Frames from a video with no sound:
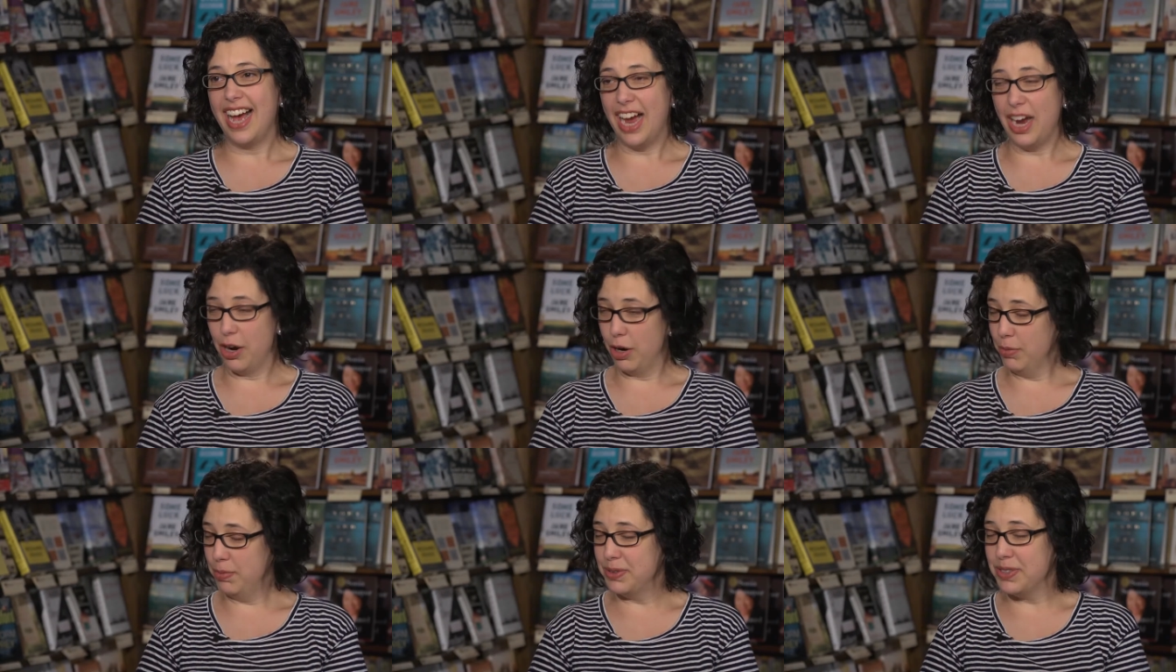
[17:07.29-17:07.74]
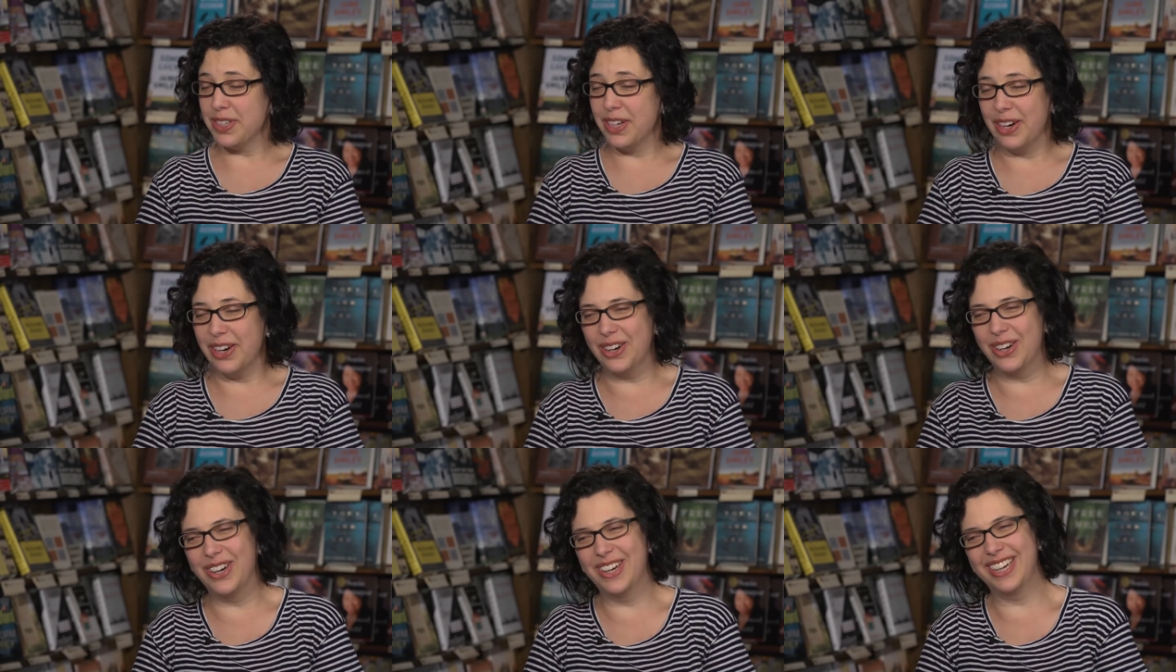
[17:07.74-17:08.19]
I hope so.
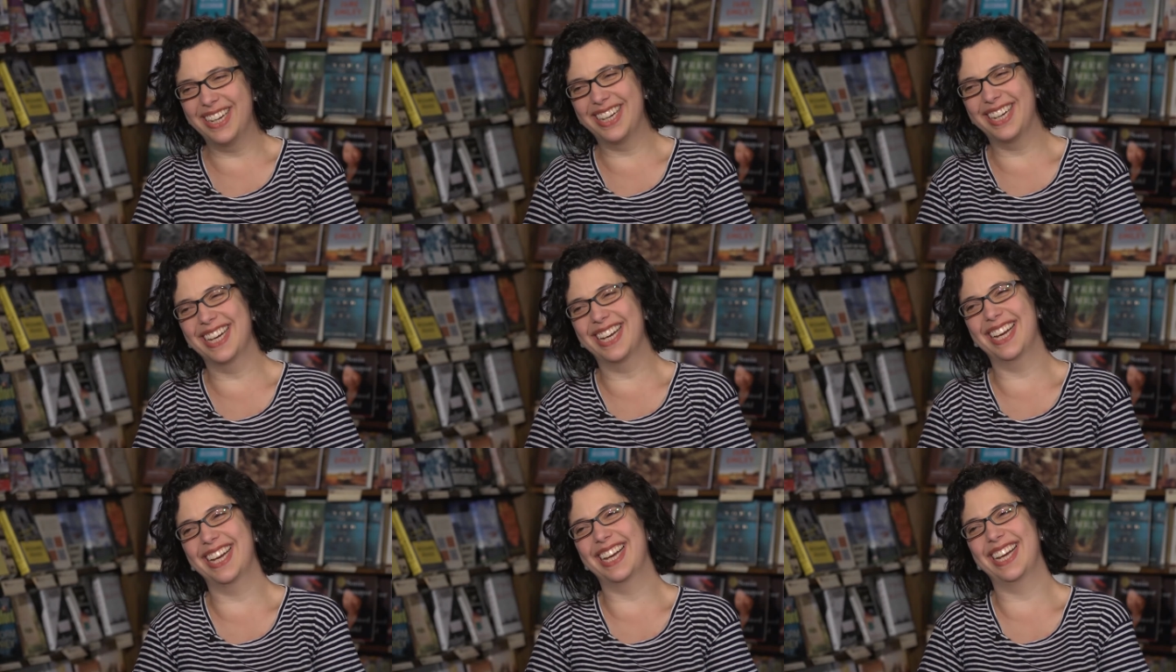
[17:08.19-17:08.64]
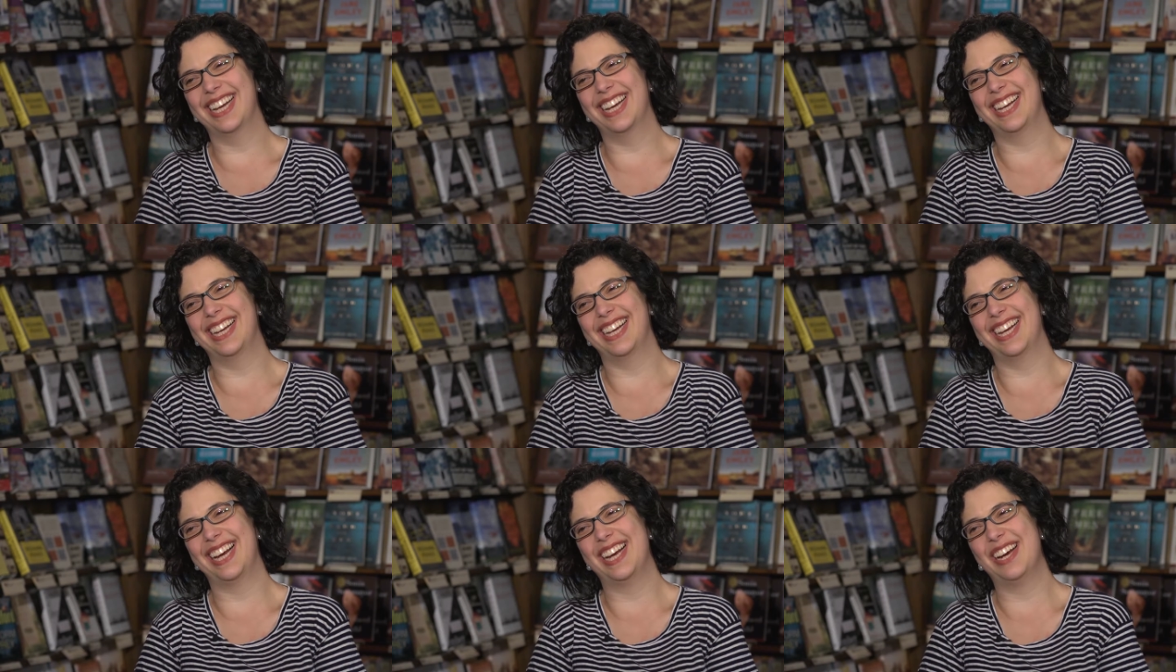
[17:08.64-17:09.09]

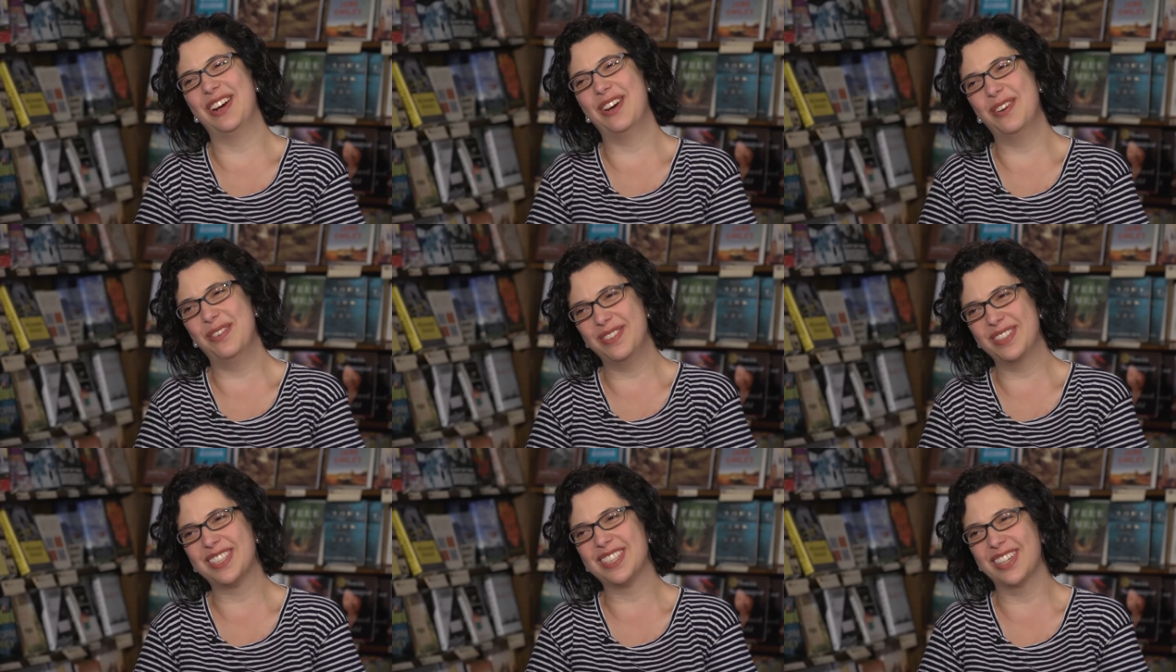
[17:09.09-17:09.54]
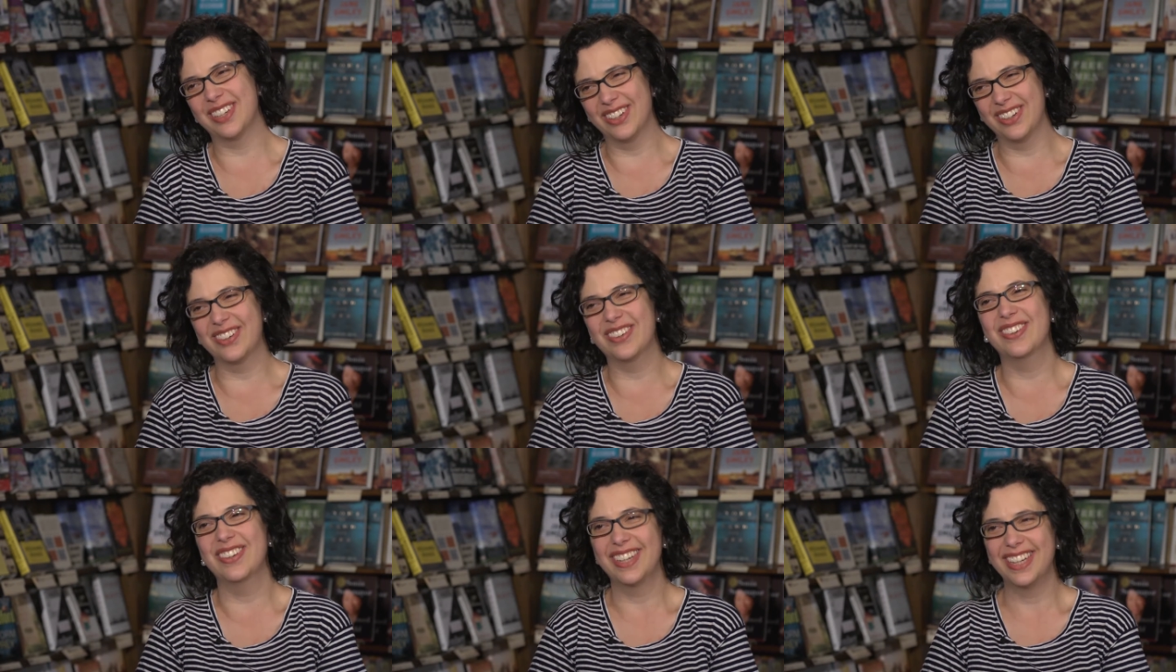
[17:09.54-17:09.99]
I hope
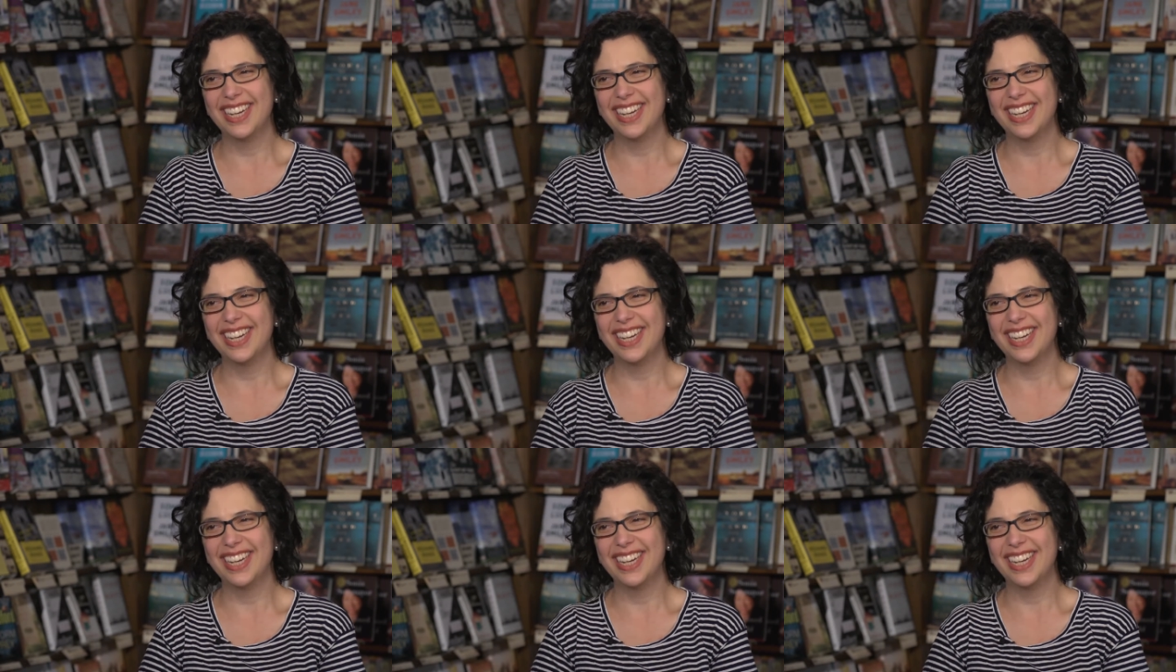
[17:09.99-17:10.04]
so.